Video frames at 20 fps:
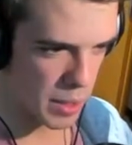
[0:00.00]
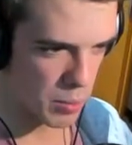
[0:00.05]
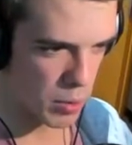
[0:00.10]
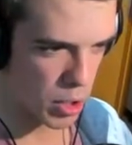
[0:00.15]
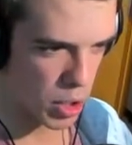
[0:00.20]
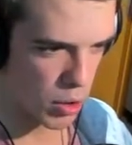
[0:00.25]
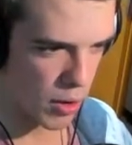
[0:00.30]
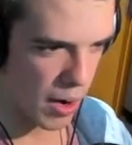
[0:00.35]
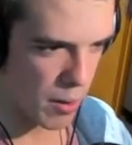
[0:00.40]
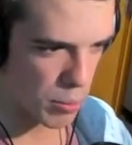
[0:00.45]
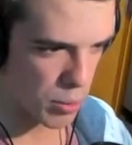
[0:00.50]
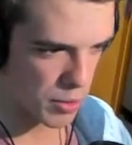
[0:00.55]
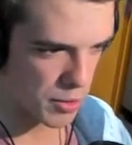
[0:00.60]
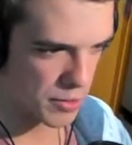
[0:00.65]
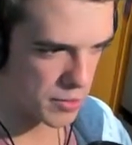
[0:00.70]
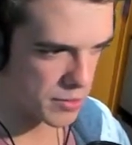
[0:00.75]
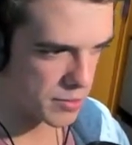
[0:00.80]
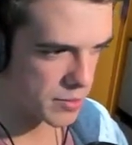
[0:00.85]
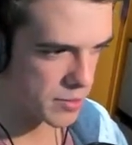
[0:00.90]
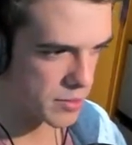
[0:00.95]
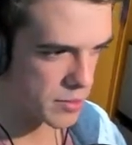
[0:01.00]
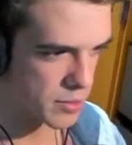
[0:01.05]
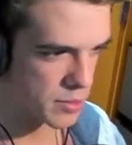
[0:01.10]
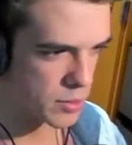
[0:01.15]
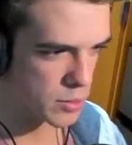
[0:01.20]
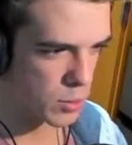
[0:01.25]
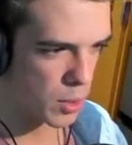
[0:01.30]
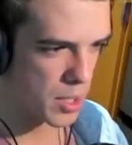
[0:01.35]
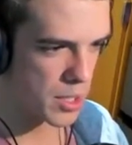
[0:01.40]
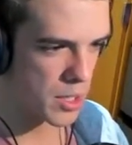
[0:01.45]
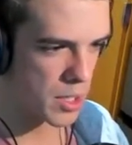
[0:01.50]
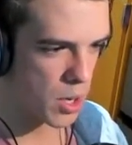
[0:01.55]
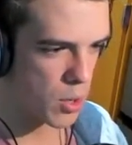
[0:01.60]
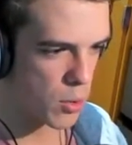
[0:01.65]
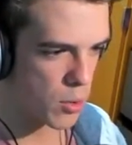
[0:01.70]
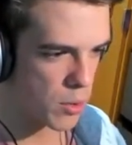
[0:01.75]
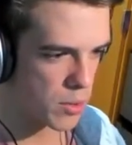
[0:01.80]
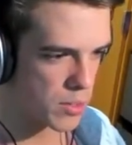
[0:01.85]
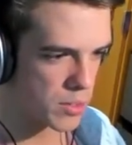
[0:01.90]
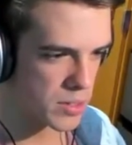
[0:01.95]
I'm gonna grab one. What?
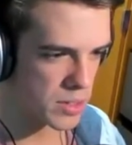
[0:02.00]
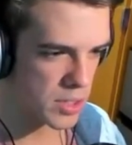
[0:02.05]
No!